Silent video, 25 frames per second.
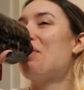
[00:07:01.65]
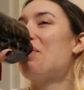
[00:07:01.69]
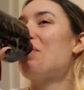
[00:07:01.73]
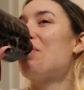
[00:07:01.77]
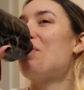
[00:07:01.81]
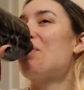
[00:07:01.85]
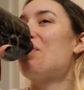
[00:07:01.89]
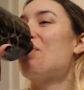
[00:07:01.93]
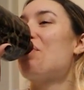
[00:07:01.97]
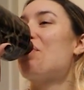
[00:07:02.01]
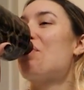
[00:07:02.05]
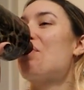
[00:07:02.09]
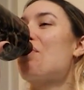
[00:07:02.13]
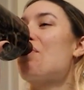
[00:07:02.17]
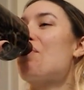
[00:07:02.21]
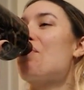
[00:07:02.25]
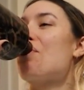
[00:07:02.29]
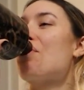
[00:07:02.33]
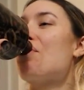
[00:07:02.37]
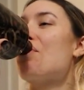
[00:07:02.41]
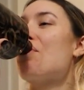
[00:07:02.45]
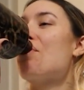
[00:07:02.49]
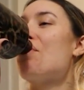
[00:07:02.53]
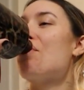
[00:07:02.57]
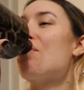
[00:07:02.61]

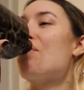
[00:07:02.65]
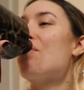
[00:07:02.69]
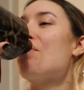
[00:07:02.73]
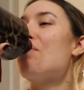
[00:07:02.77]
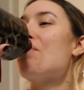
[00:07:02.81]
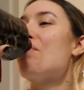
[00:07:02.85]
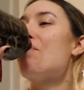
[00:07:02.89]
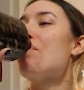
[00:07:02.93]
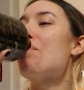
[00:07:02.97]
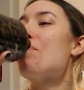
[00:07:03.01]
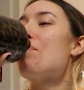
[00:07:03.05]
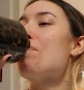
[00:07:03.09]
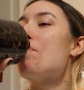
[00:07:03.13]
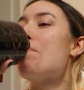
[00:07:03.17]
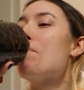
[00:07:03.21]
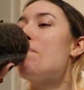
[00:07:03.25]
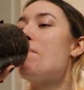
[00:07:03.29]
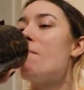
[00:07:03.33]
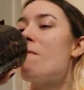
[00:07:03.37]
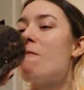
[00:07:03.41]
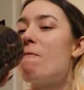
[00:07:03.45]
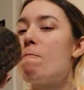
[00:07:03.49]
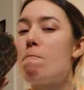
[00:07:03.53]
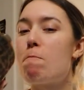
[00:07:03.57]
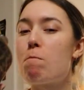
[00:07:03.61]

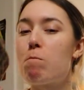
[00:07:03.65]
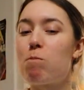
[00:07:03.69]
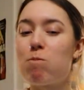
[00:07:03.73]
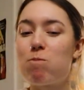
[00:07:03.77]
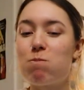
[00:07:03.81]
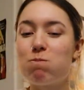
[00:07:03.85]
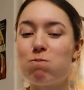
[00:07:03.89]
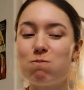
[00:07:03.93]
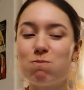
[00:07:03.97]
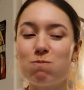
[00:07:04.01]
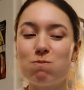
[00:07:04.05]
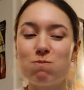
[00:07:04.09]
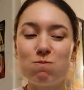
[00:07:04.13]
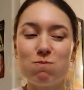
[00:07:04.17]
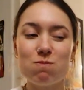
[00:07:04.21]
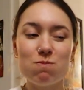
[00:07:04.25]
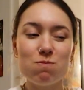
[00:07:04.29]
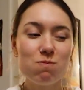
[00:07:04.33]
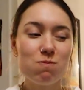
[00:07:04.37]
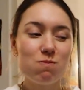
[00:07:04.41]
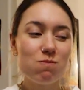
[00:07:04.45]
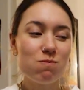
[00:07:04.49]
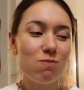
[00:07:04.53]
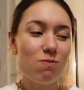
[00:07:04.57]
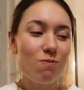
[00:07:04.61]

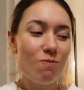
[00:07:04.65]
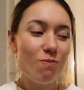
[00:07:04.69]
Nothing is said.